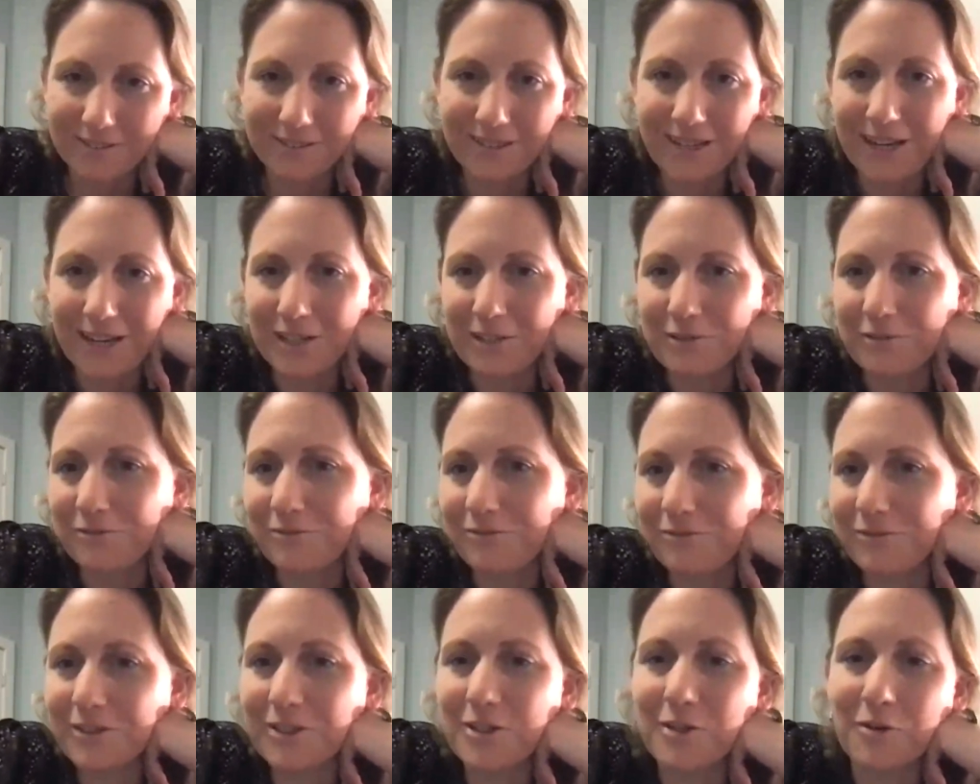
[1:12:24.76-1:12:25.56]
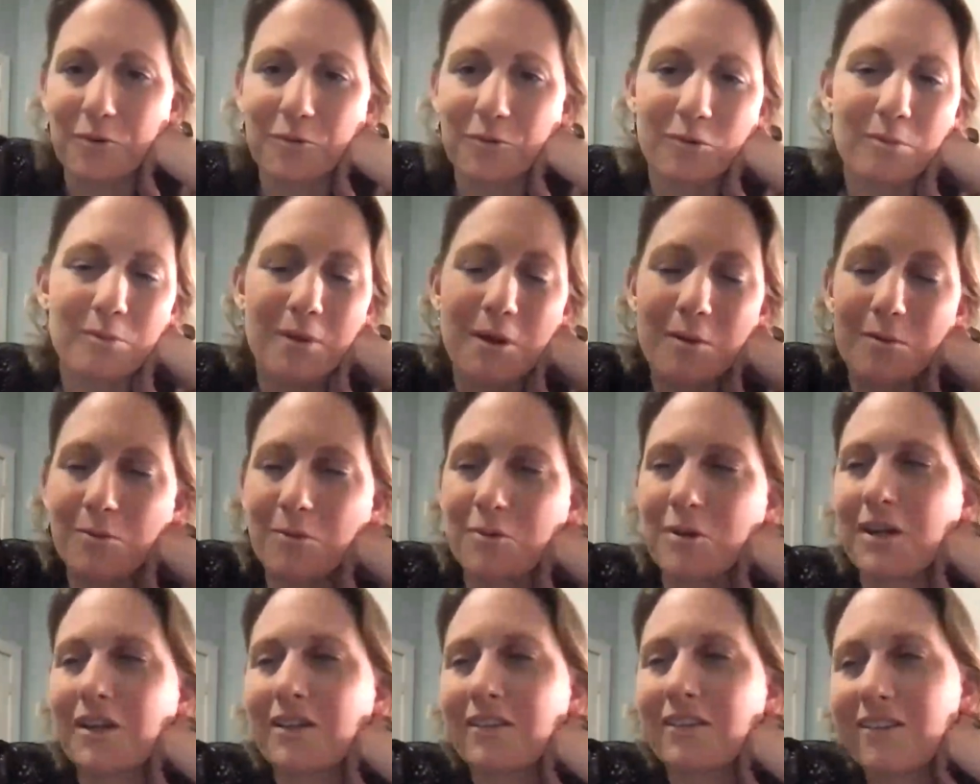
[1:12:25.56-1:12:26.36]
kind of, you know,
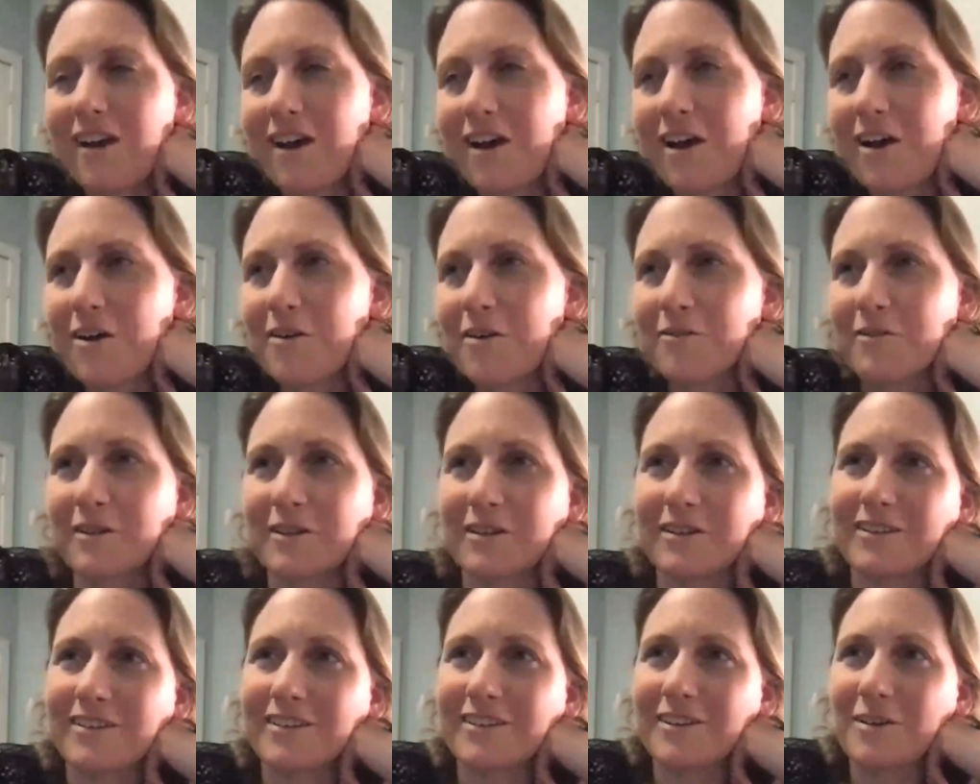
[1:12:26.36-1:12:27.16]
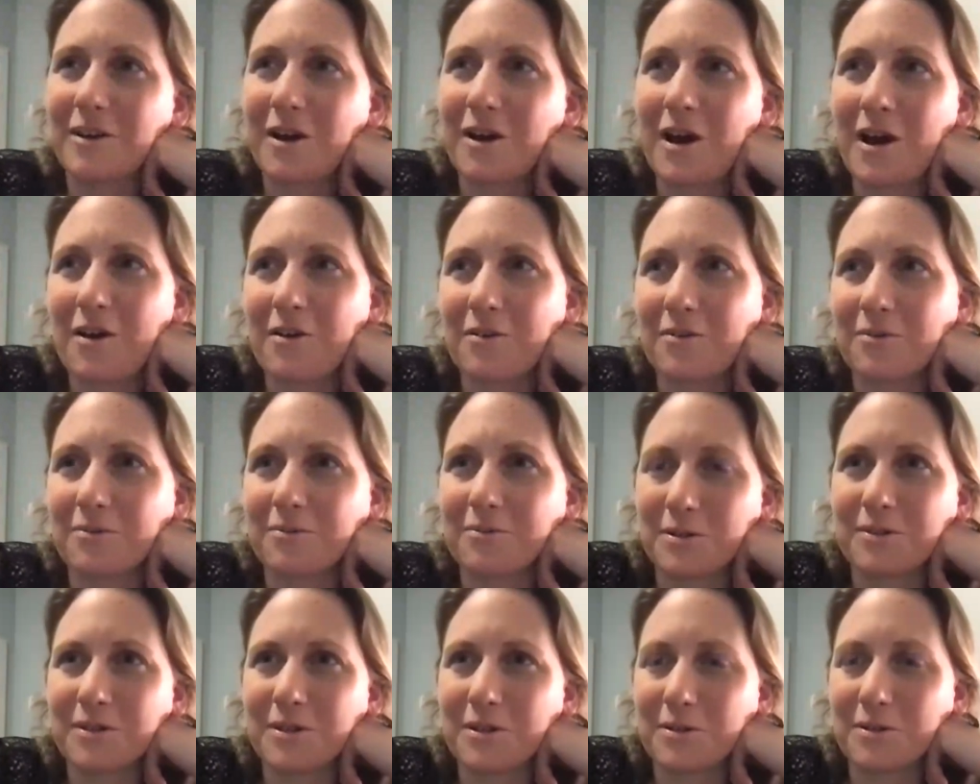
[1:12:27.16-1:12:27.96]
remembering love, and you know how,
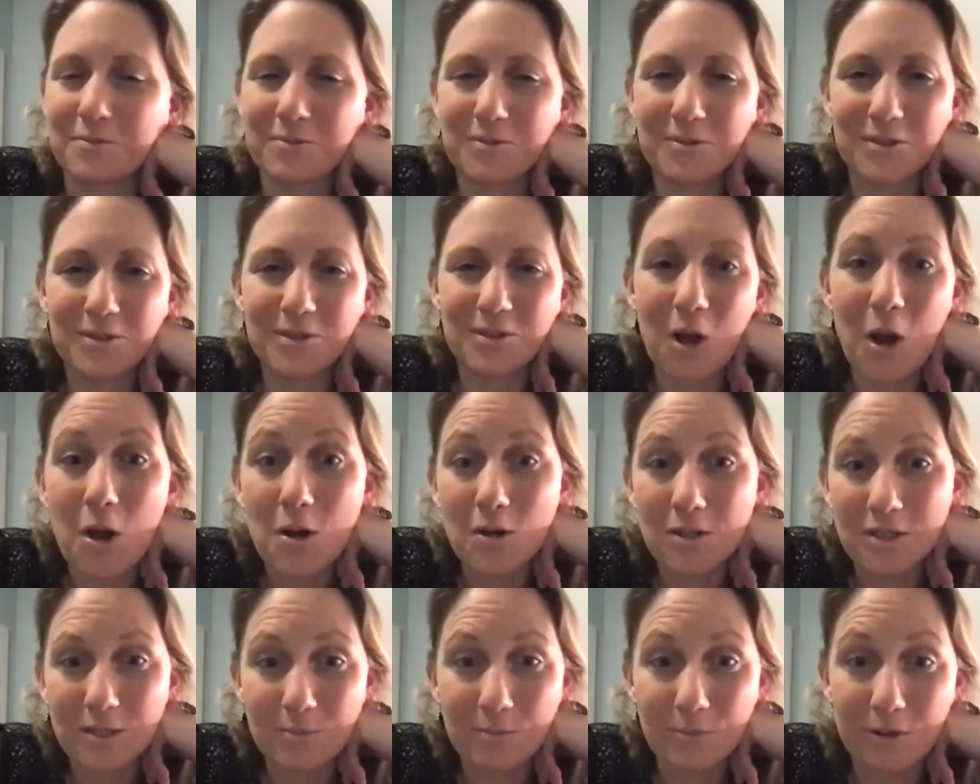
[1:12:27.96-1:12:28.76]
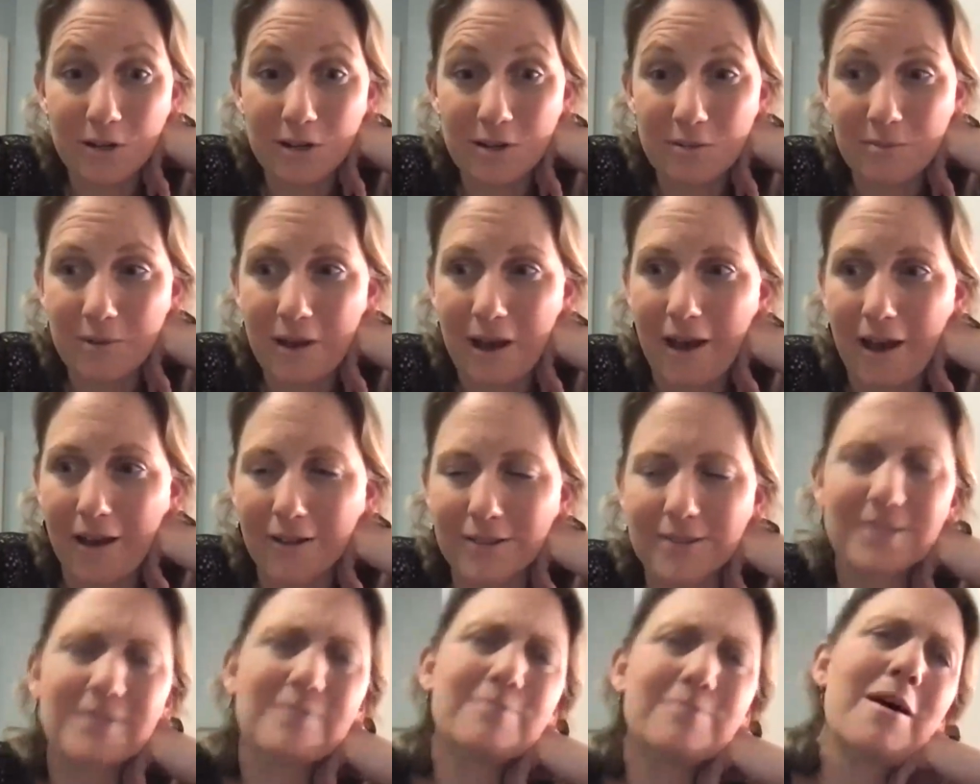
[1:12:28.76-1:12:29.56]
you know, songs bring
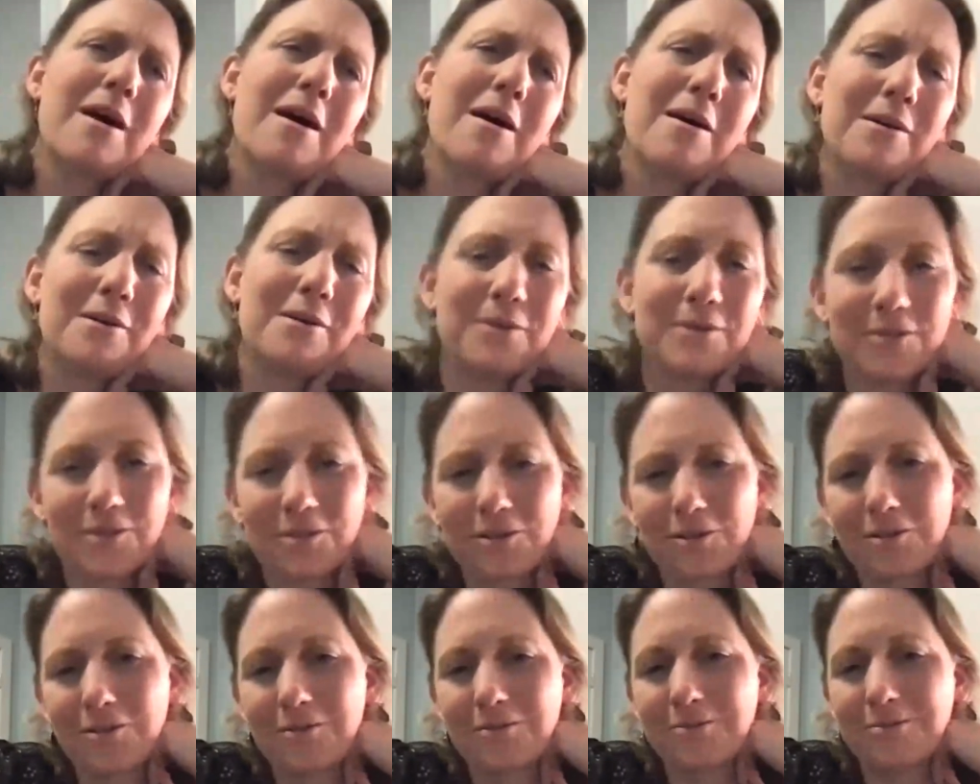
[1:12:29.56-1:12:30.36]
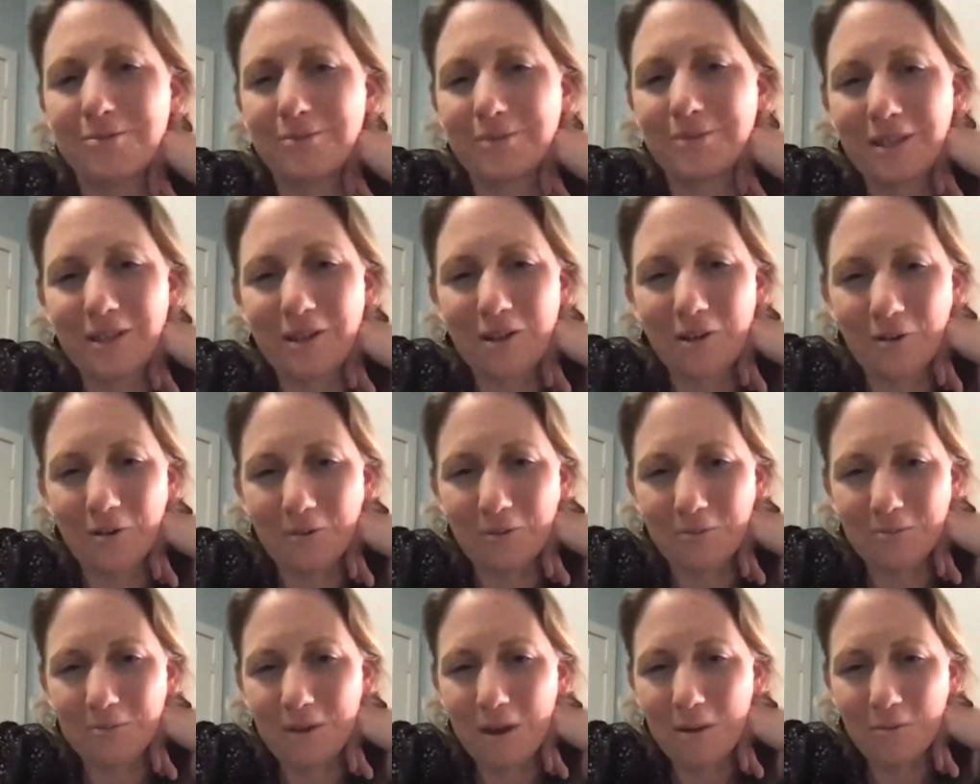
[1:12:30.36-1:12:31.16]
back smells or, you
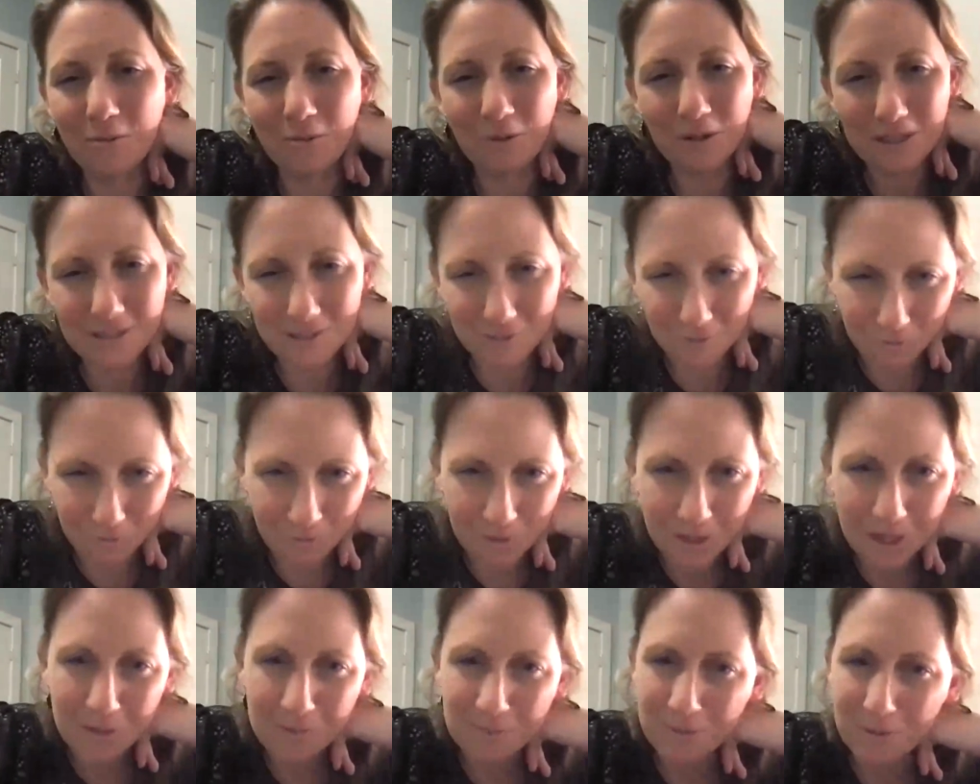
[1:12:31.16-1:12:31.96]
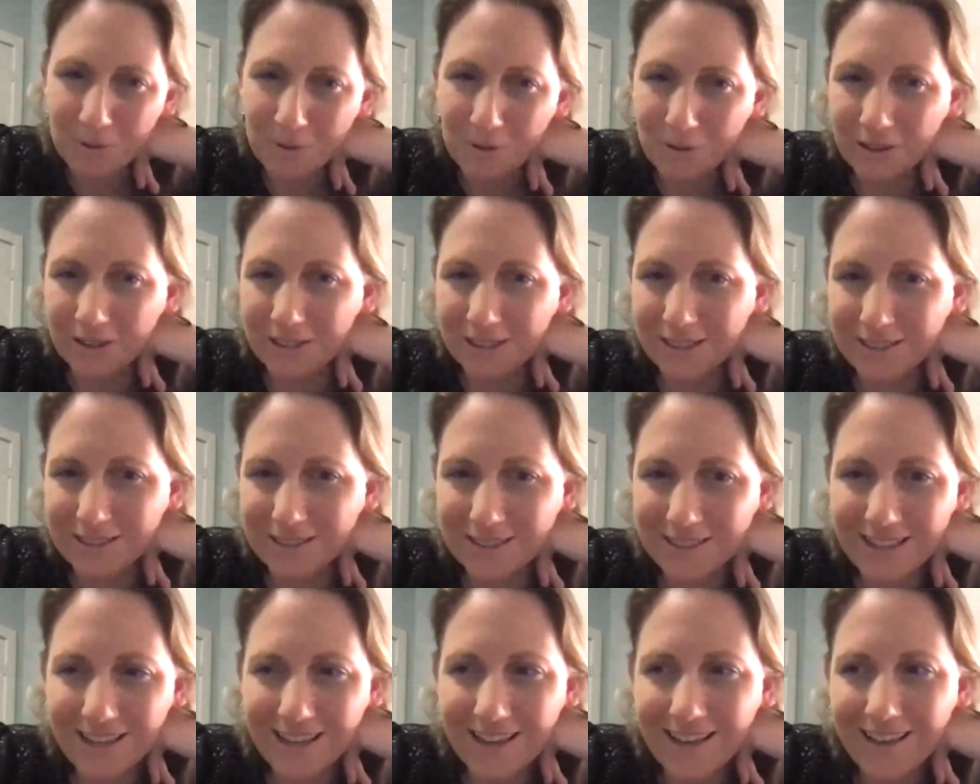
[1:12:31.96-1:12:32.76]
know, memories of people, and
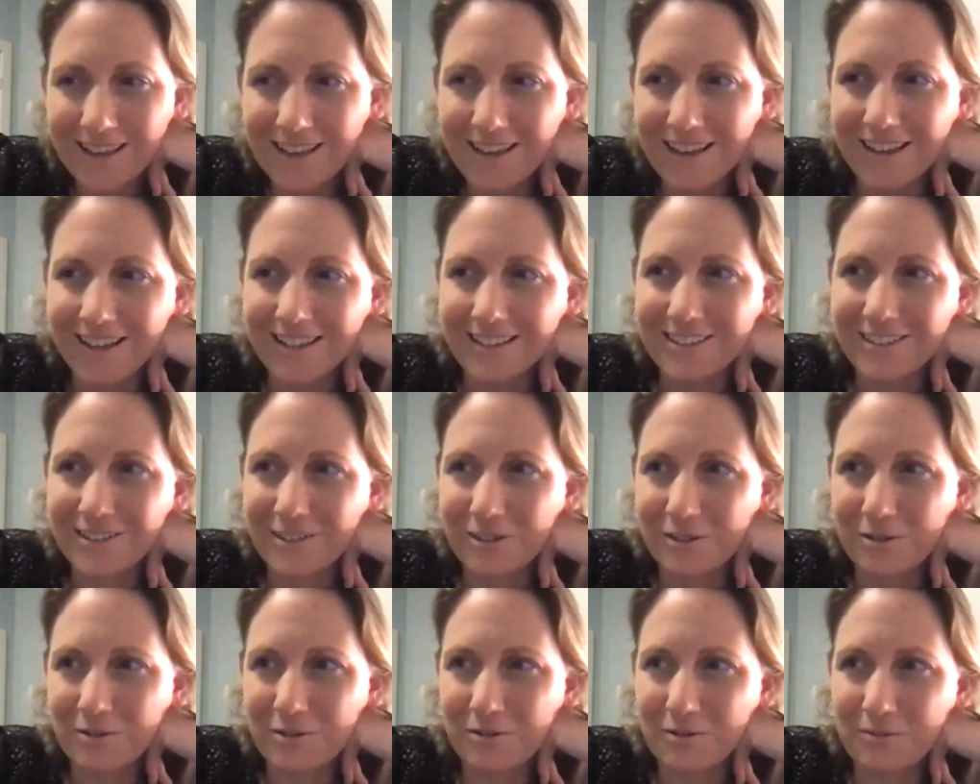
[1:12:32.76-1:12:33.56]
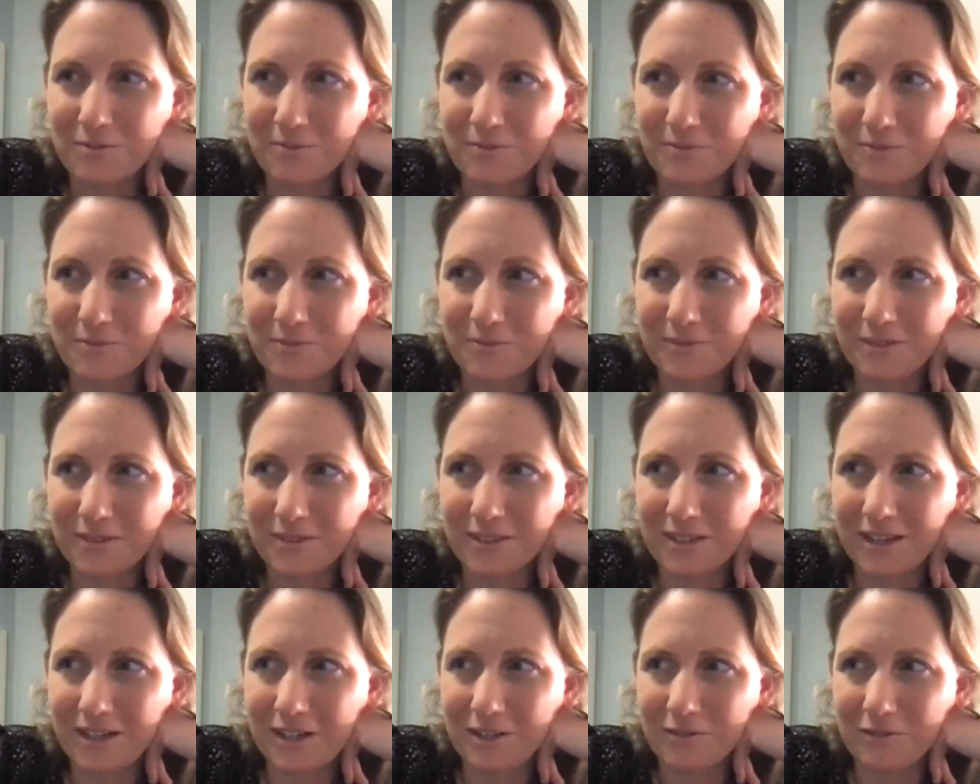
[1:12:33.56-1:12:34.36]
it's a
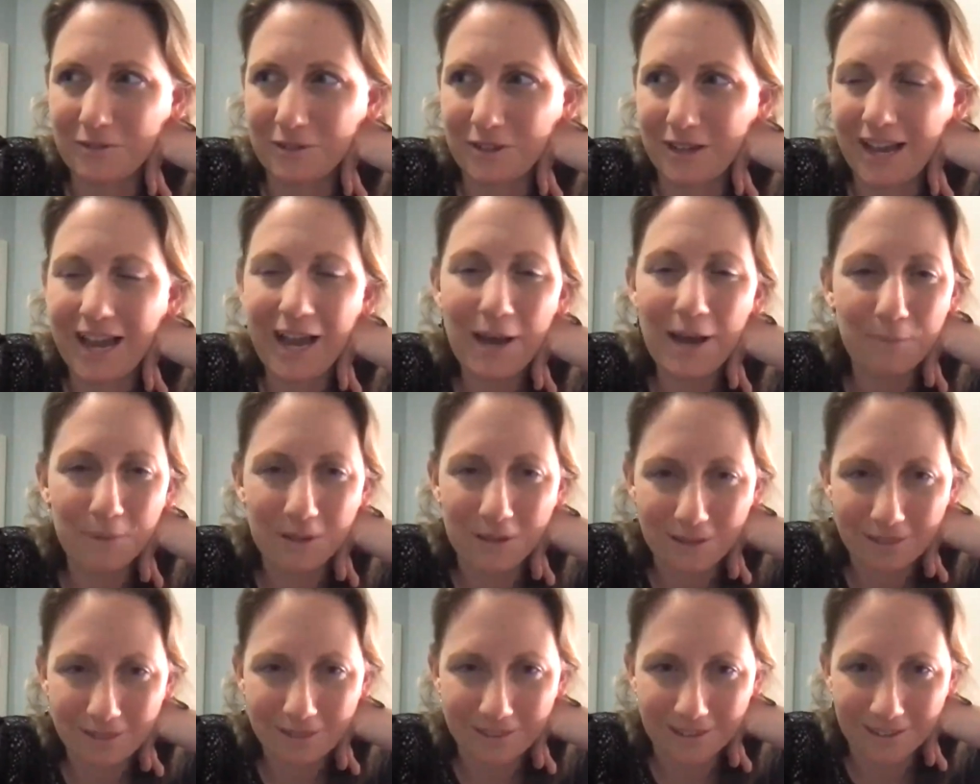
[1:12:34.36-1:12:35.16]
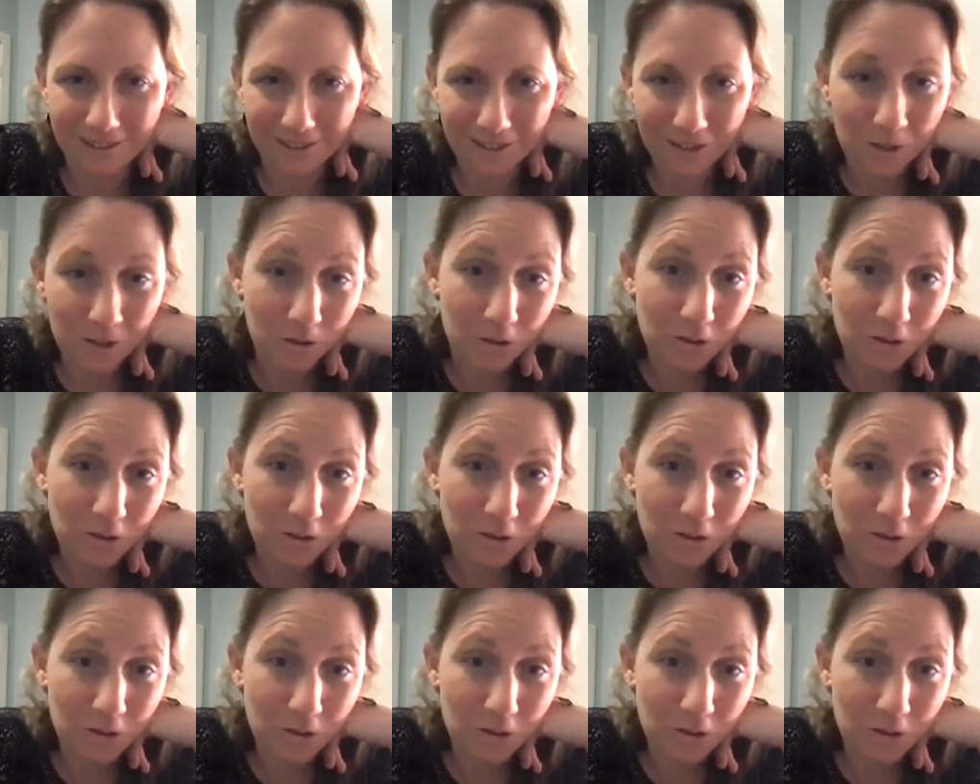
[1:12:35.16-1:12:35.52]
kind of a happy thing, you know.